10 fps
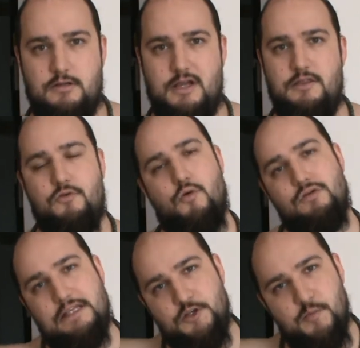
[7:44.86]
and their
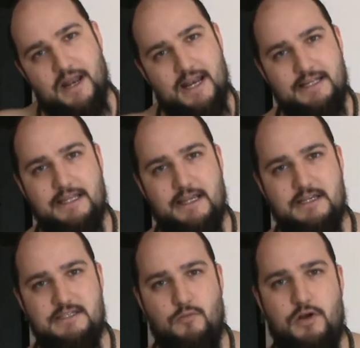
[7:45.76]
old Illuminati
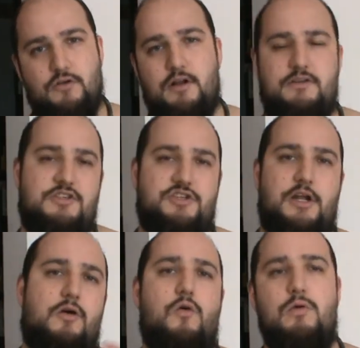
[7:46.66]
links and whatnot
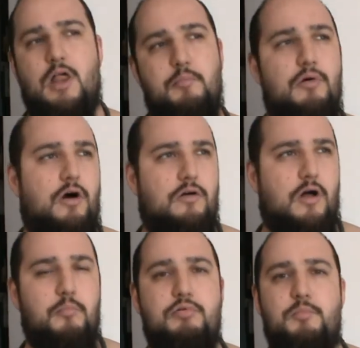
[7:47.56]
decided, oh well,
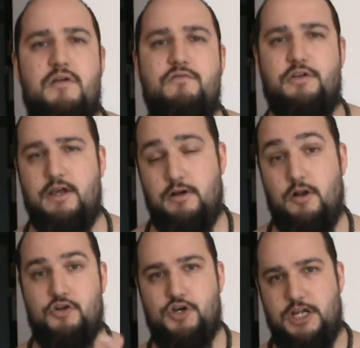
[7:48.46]
I'll put my foot down and
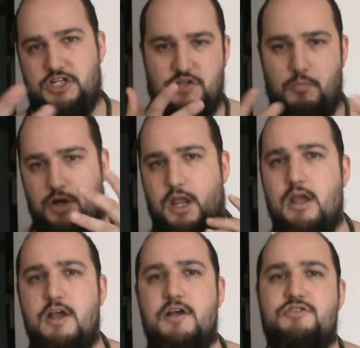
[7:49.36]
I'll try and get some money.
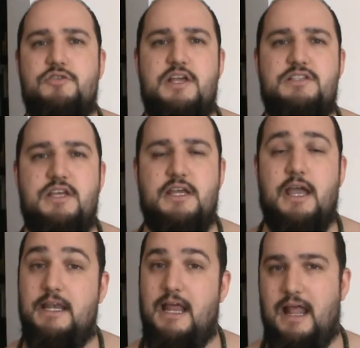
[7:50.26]
So they say,
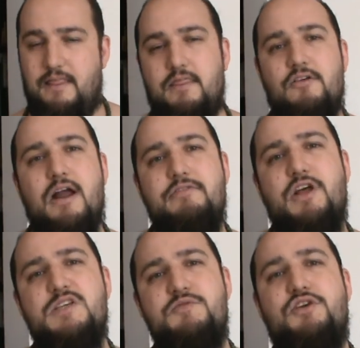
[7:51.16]
and their
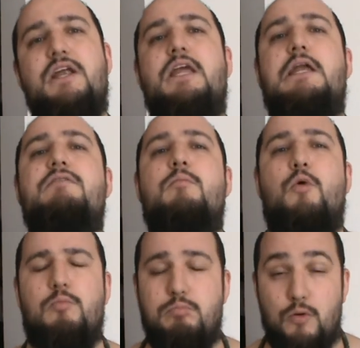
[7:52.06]
advertisements are getting even
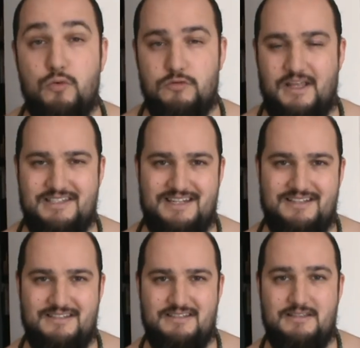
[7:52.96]
more bold as it
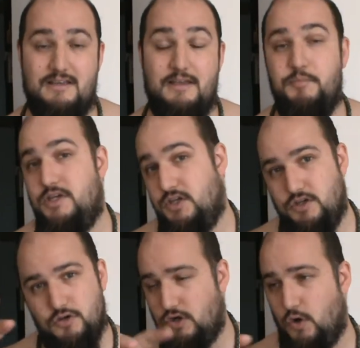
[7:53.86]
is. But
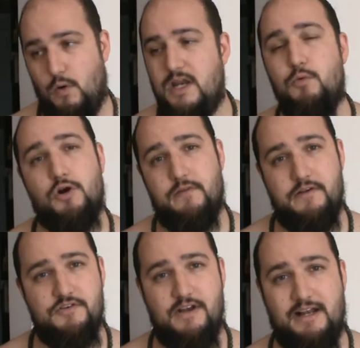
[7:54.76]
you can go anywhere on the
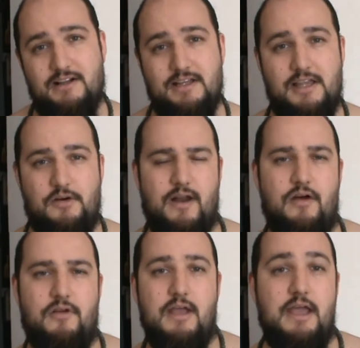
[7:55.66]
internet clicking
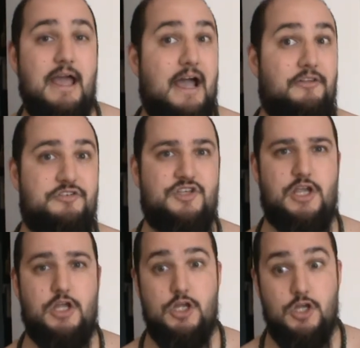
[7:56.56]
around and they'll say,
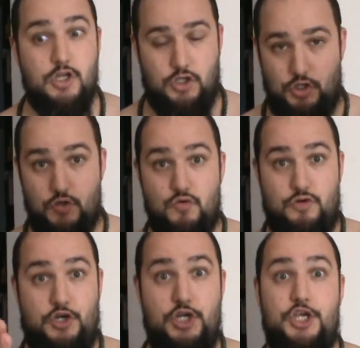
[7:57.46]
you
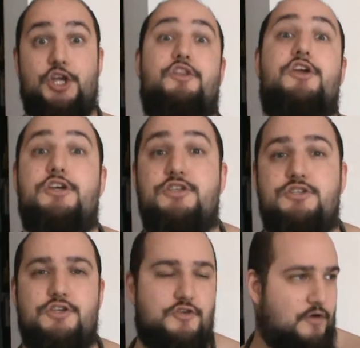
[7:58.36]
need
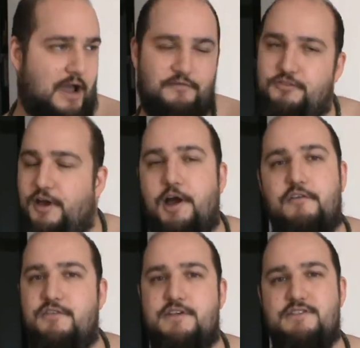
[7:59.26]
this, you have to
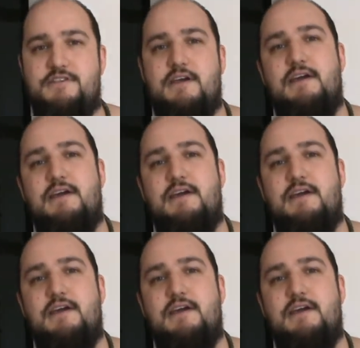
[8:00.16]
have this.